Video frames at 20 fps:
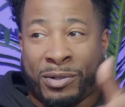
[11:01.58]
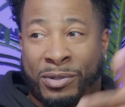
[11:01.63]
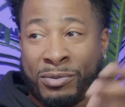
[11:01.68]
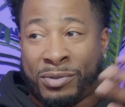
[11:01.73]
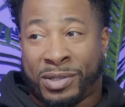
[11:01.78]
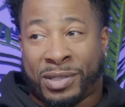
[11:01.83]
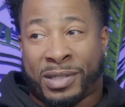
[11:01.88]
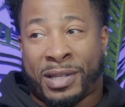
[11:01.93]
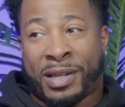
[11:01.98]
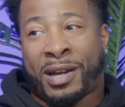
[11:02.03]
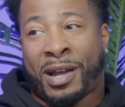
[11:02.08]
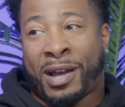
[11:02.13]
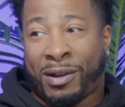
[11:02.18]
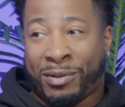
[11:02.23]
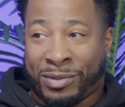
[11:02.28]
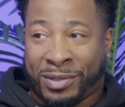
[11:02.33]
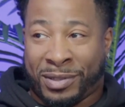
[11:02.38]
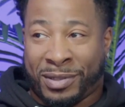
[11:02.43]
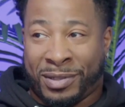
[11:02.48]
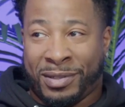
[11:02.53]
or you just stay in the
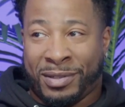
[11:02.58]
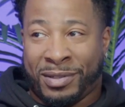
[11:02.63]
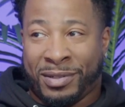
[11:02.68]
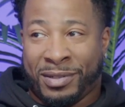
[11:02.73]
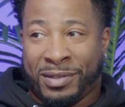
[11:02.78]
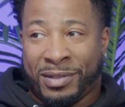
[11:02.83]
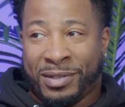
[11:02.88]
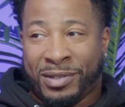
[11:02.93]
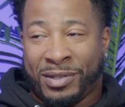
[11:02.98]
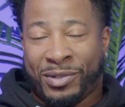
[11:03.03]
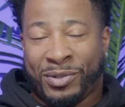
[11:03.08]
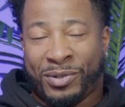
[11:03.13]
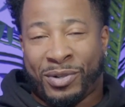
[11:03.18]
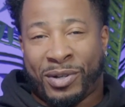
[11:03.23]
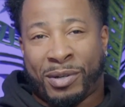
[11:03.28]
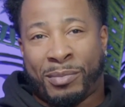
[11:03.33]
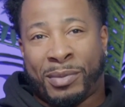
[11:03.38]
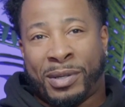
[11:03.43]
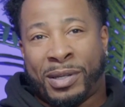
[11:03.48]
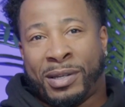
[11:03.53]
house. Exactly. You know
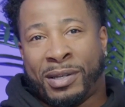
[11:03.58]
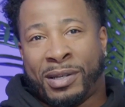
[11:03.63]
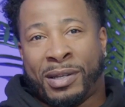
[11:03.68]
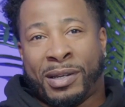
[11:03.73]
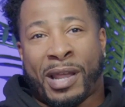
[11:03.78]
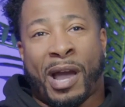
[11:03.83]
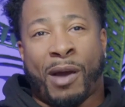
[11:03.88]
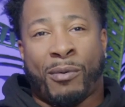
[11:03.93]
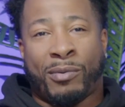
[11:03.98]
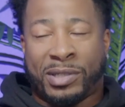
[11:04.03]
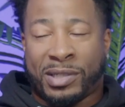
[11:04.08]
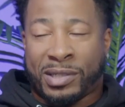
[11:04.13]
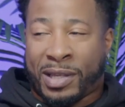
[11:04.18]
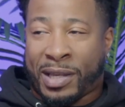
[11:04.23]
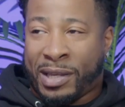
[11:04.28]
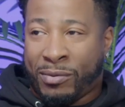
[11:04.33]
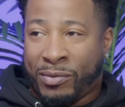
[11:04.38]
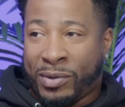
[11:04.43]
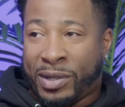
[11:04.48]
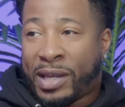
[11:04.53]
what I mean? And now we just
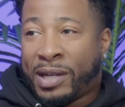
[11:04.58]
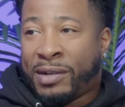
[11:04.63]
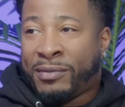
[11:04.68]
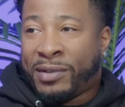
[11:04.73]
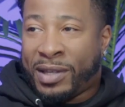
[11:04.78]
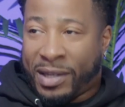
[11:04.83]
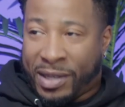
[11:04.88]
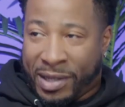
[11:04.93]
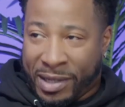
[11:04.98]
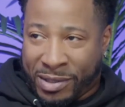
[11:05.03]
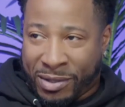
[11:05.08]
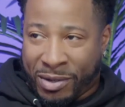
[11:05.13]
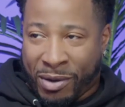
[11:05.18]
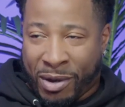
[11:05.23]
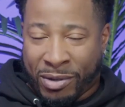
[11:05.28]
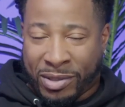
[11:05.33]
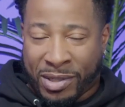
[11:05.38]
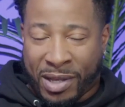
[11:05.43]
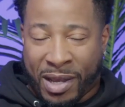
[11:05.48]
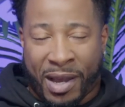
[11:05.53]
can't we can't even get kids to go
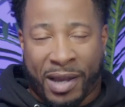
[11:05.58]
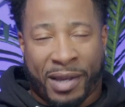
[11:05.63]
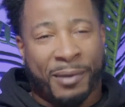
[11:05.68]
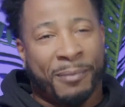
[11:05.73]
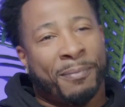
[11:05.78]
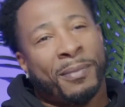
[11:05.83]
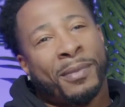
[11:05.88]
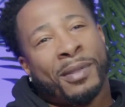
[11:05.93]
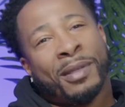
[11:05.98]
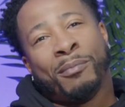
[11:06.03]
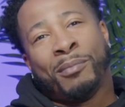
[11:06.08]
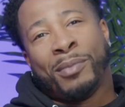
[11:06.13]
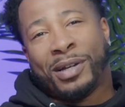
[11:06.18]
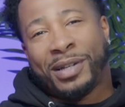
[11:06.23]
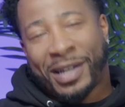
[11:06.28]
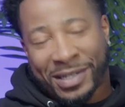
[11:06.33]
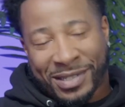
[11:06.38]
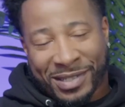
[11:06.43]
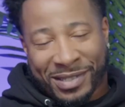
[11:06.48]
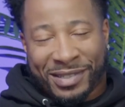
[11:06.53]
outside.
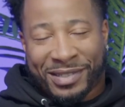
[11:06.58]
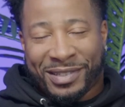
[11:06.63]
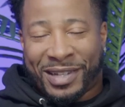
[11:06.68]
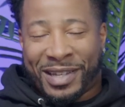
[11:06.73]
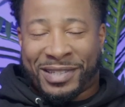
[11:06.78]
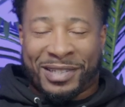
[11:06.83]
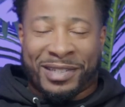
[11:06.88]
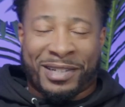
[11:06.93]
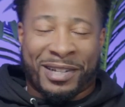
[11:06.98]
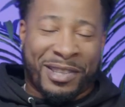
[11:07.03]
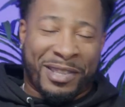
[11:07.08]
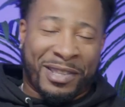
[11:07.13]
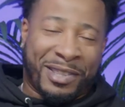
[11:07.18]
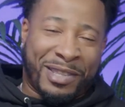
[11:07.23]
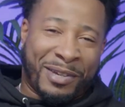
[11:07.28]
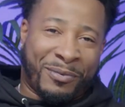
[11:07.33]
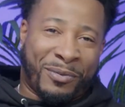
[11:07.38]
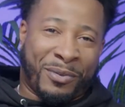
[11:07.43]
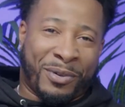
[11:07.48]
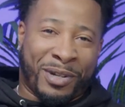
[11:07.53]
But that's a that's another thing that's